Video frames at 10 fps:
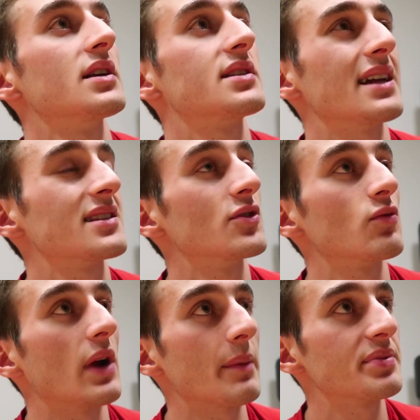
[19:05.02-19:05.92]
Sets
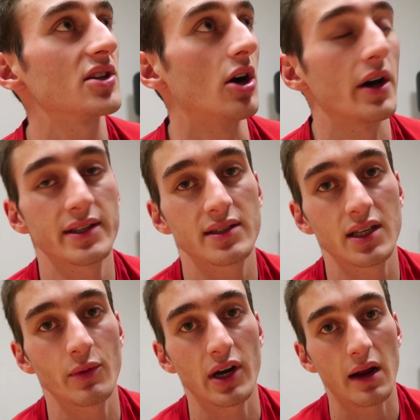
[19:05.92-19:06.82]
and reps,
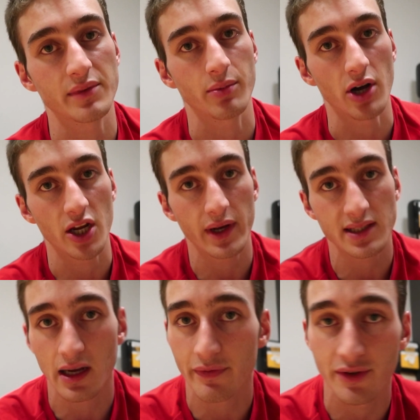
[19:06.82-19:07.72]
honestly, when it comes to
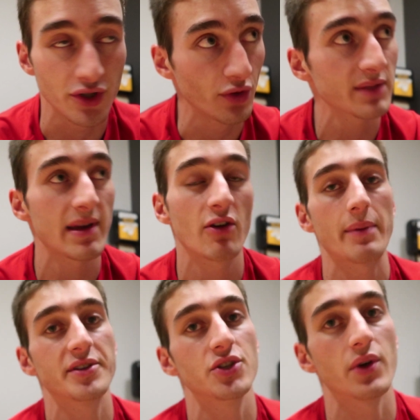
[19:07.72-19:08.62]
bodyweight stuff, do as many
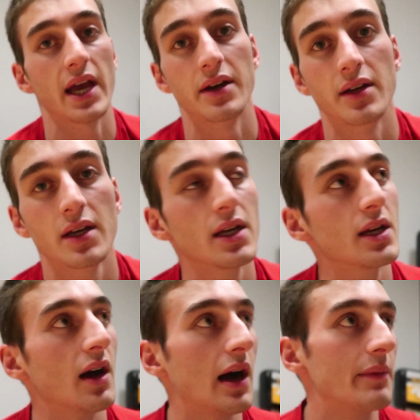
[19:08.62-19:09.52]
reps as you can.
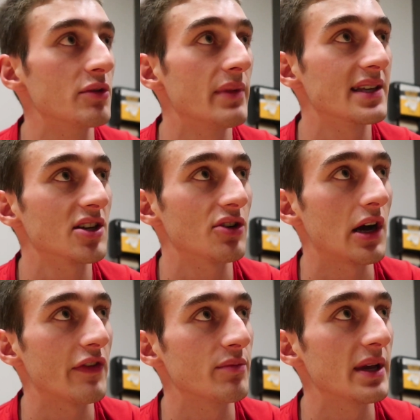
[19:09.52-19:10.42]
You may start
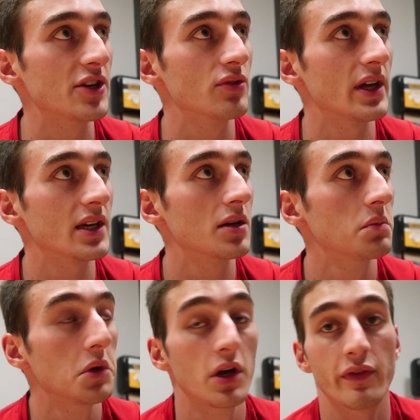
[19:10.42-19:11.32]
off, you may do like
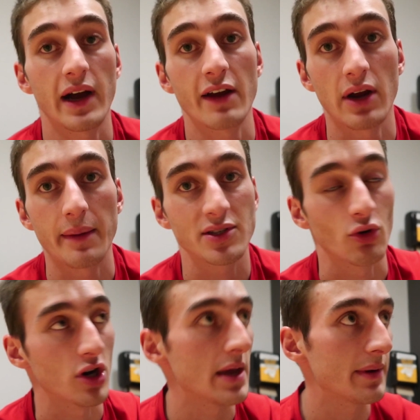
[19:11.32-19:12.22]
5 reps,
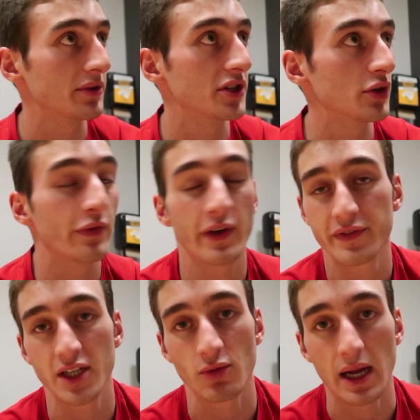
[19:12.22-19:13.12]
or you may be able to do
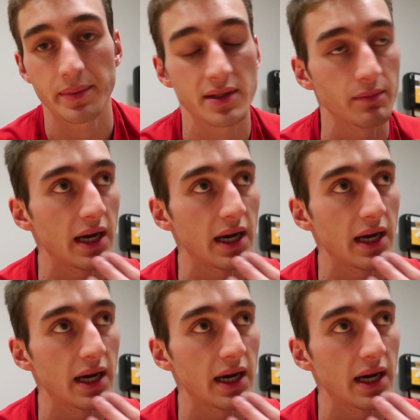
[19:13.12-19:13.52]
50 reps.